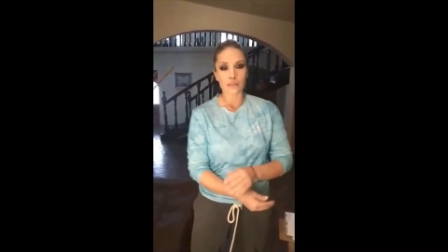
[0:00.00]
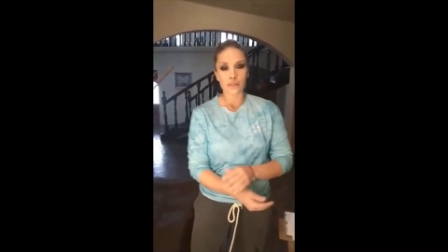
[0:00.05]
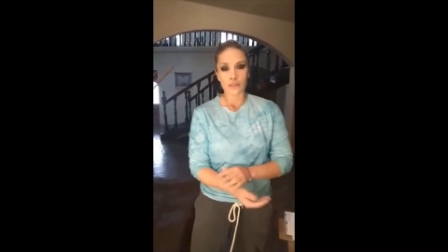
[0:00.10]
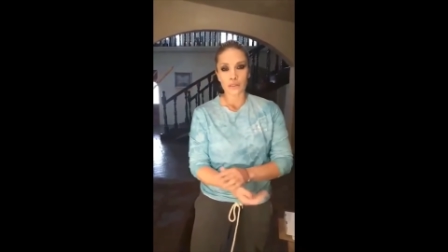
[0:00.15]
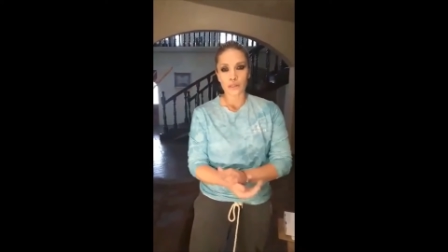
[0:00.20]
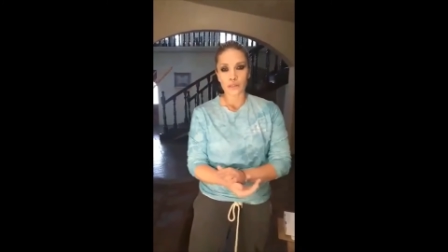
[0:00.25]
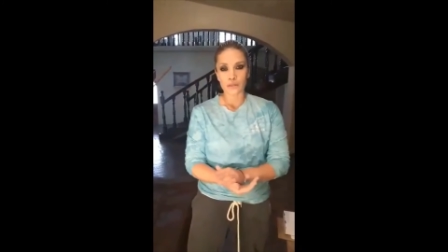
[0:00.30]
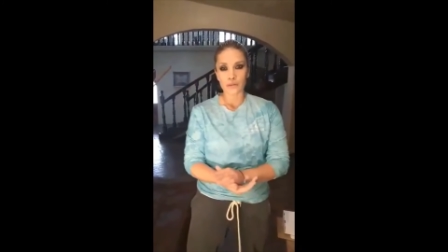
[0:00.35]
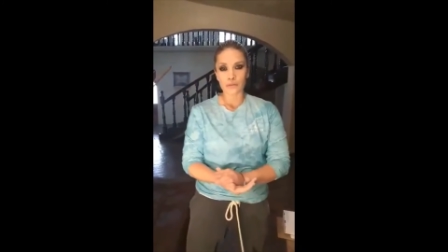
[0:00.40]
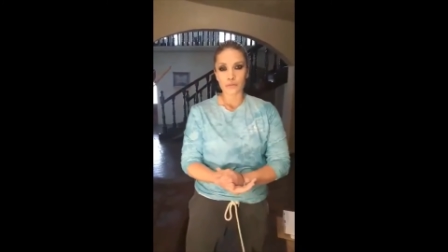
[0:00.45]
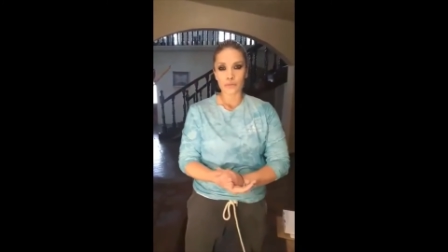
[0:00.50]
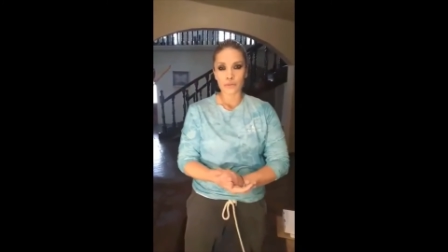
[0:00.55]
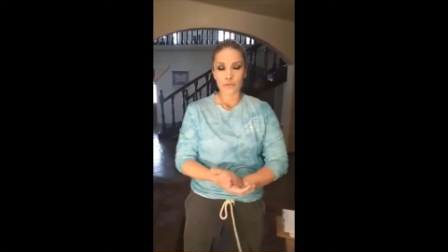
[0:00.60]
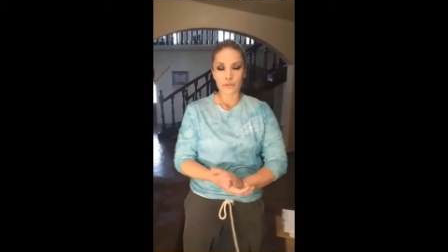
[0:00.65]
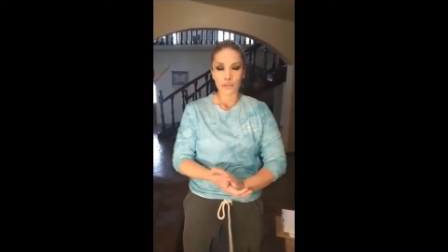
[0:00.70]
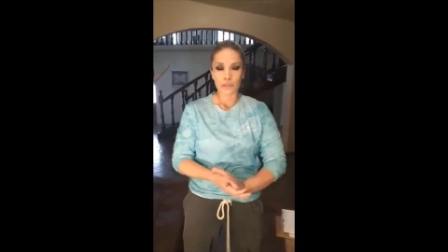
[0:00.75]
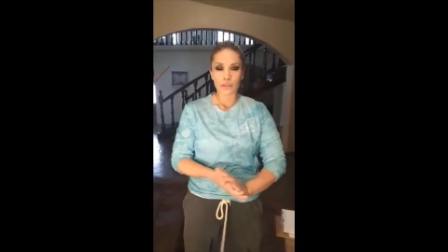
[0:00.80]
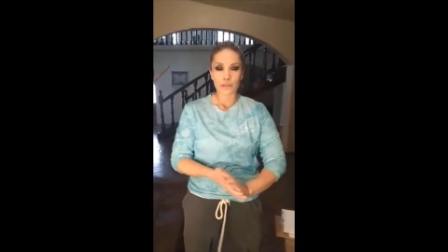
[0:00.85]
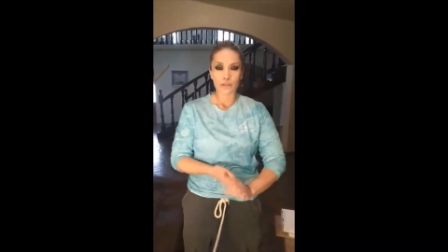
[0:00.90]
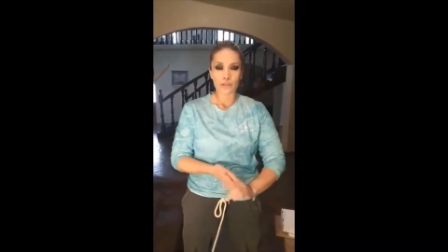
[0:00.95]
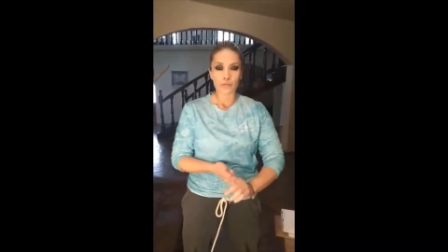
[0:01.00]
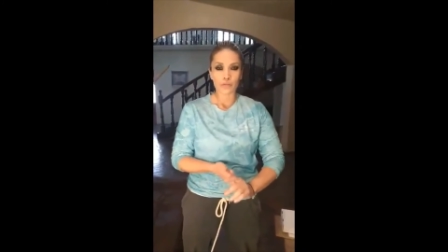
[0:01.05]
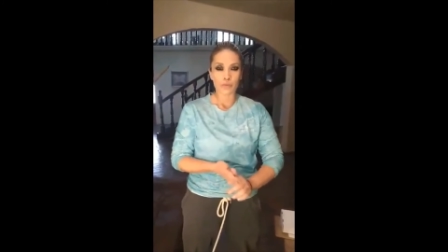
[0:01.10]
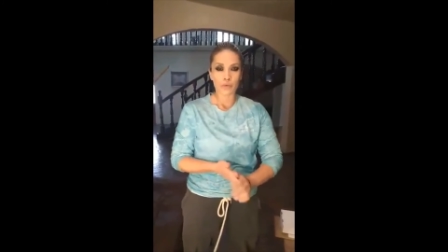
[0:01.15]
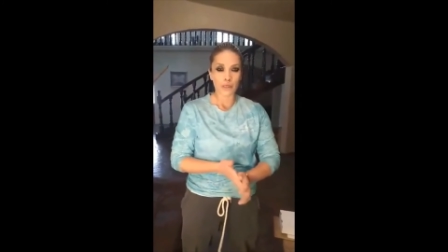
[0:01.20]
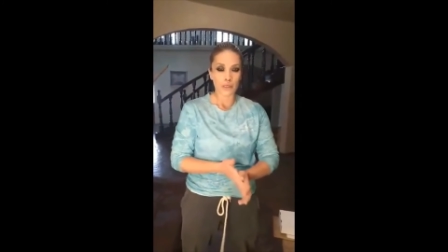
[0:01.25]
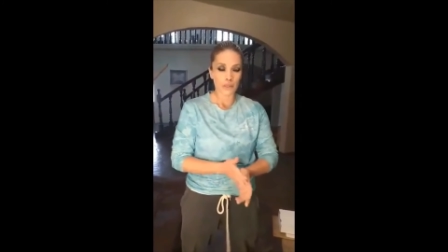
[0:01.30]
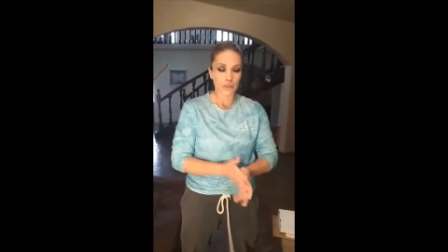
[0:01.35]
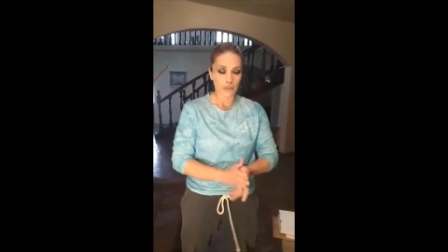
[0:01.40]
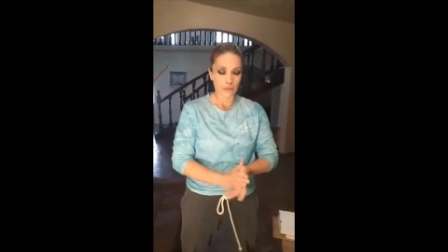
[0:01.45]
and between our spine
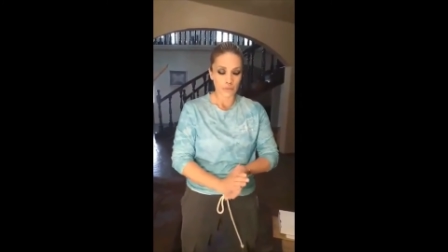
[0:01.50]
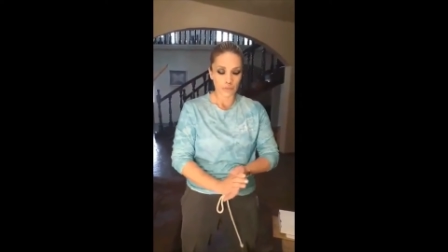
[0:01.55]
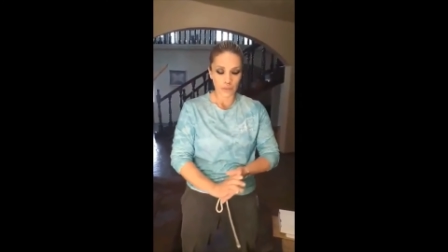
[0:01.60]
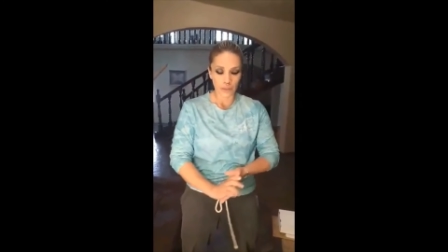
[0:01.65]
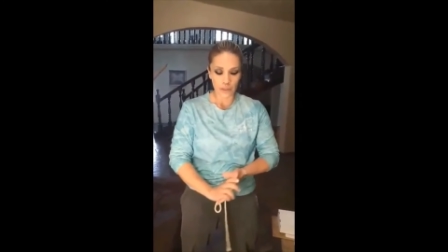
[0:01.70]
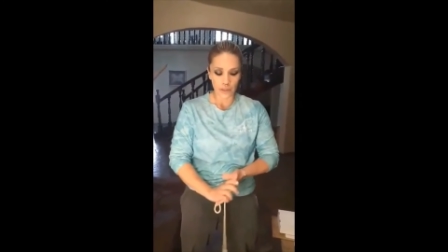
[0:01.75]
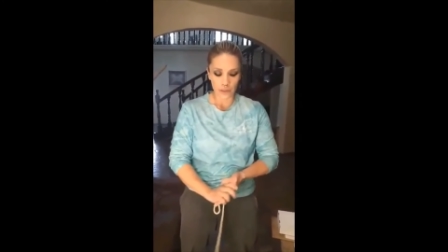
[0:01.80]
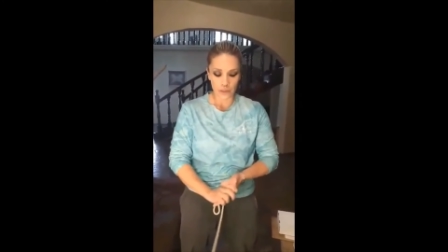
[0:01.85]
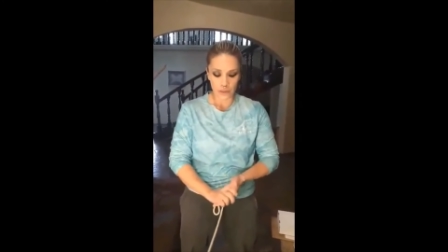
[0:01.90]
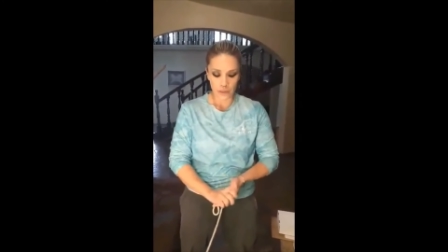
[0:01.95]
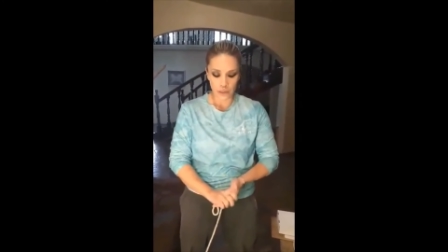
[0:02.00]
and our buttocks.